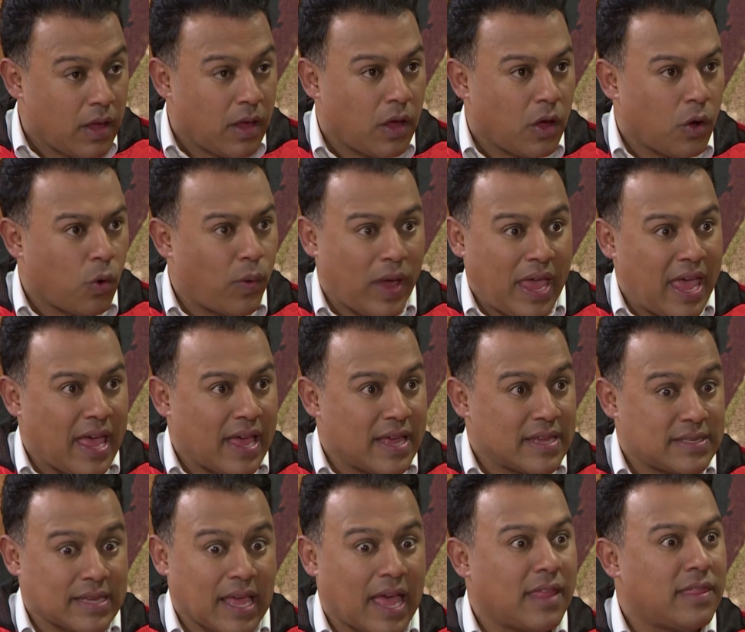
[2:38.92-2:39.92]
Okay.
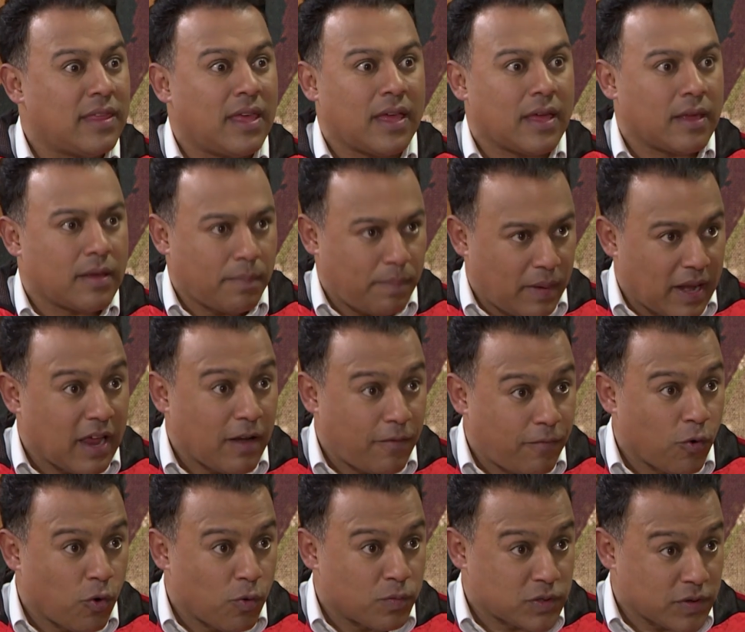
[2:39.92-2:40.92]
Whereas other
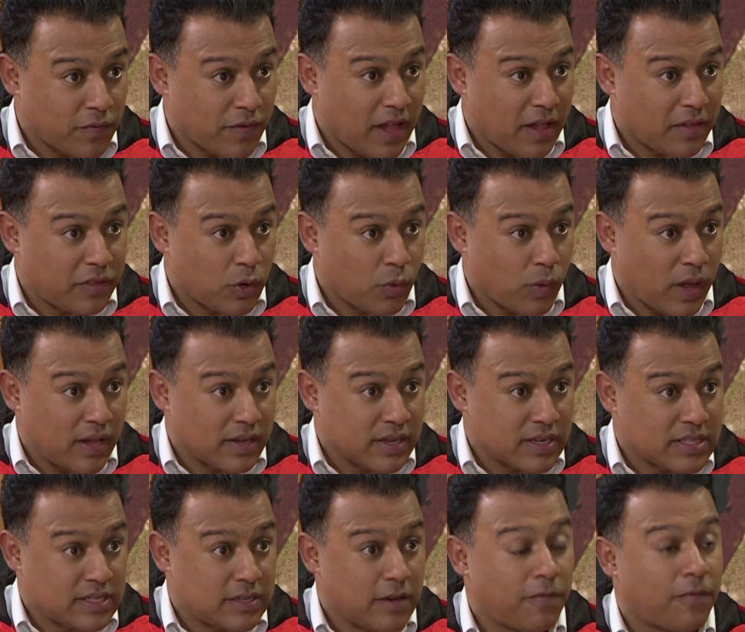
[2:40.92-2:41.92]
platforms of health and
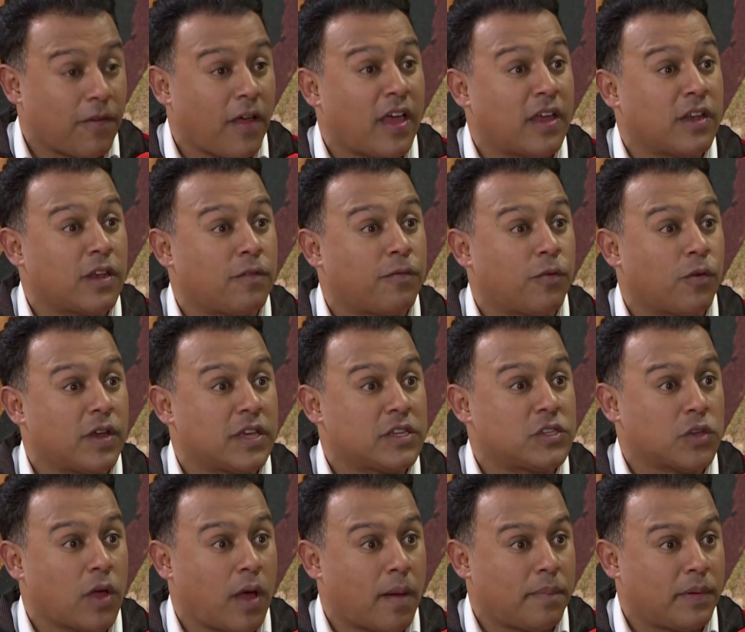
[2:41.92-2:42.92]
wellness define it, for
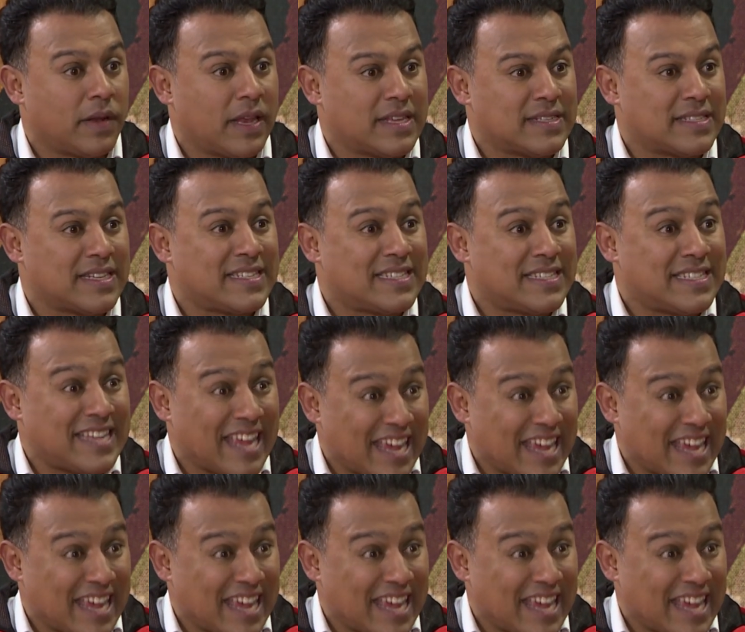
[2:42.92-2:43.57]
example, as a